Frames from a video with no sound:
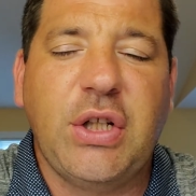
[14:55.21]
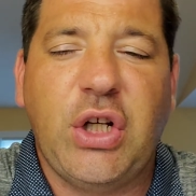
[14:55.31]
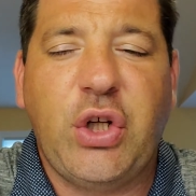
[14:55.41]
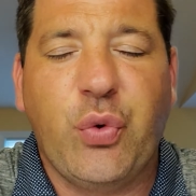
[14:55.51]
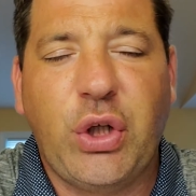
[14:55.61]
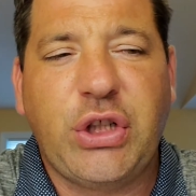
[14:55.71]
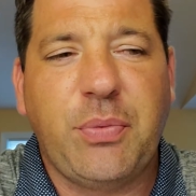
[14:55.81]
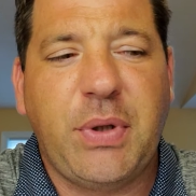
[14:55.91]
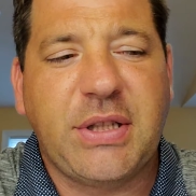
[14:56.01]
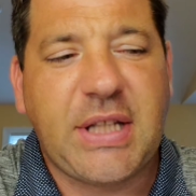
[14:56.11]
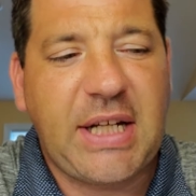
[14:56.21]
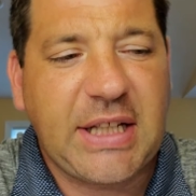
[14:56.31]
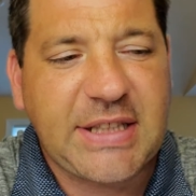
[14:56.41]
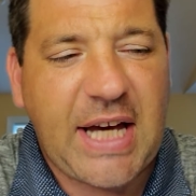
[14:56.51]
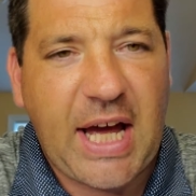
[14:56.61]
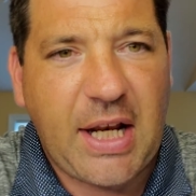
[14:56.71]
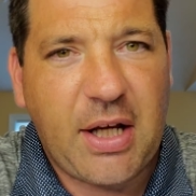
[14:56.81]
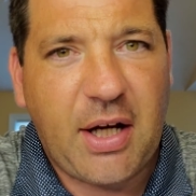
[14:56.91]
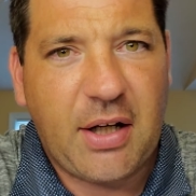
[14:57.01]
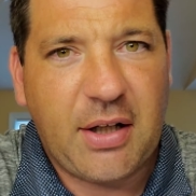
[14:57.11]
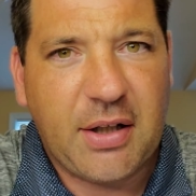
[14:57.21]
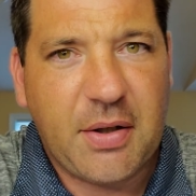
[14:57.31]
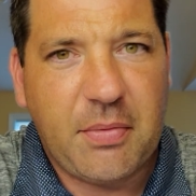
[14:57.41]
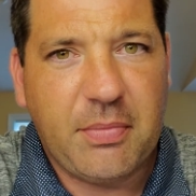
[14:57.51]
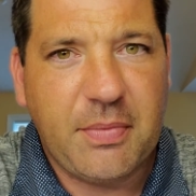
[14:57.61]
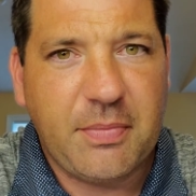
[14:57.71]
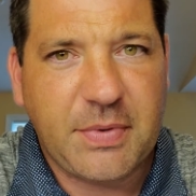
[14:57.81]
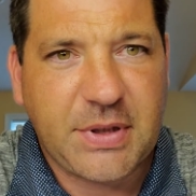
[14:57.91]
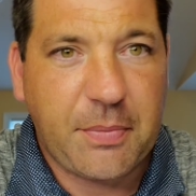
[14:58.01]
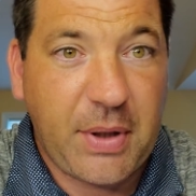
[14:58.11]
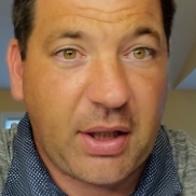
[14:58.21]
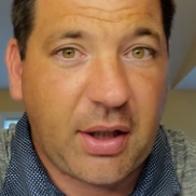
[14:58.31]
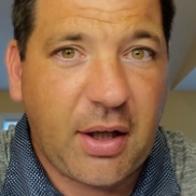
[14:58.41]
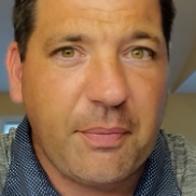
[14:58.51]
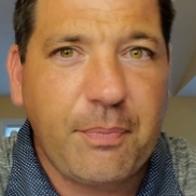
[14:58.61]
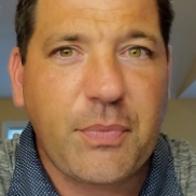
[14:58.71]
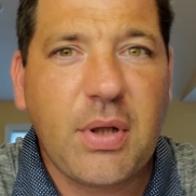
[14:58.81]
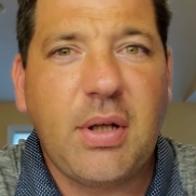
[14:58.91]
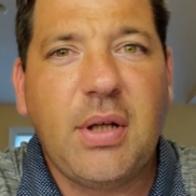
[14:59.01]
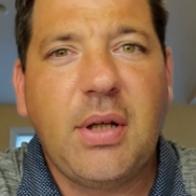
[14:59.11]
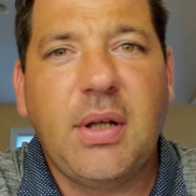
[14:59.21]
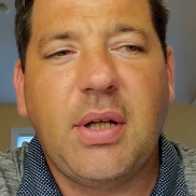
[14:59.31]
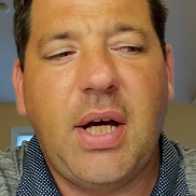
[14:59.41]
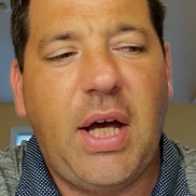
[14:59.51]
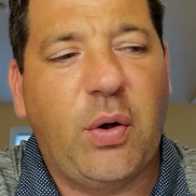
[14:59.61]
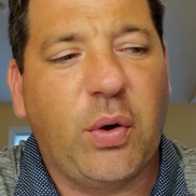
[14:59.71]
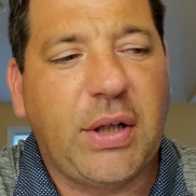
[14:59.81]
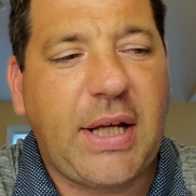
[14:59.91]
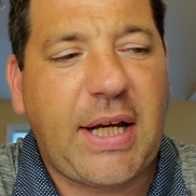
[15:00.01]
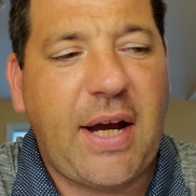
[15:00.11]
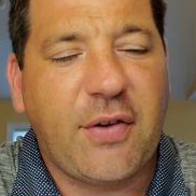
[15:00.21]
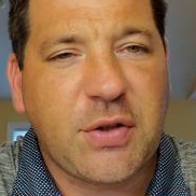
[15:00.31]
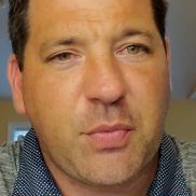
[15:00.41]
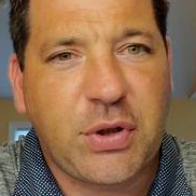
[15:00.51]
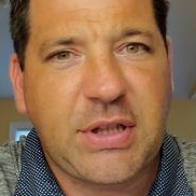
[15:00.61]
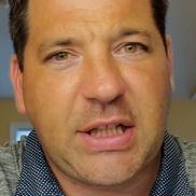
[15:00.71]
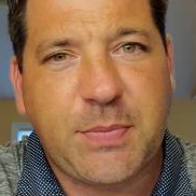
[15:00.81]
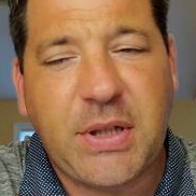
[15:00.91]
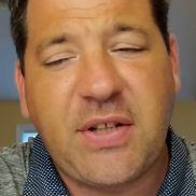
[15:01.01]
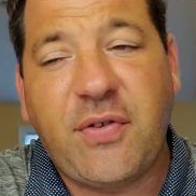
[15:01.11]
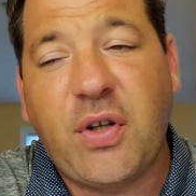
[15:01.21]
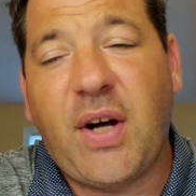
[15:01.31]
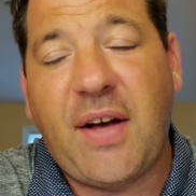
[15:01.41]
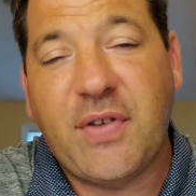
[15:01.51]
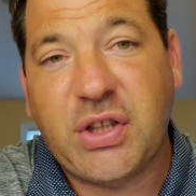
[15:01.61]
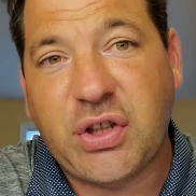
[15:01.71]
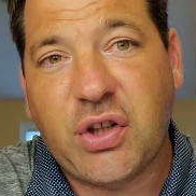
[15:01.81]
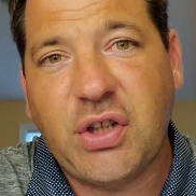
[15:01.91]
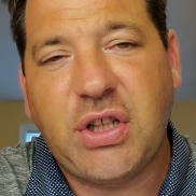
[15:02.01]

You really should be setting aside some income in order to take care of this emergency, especially if have insurance.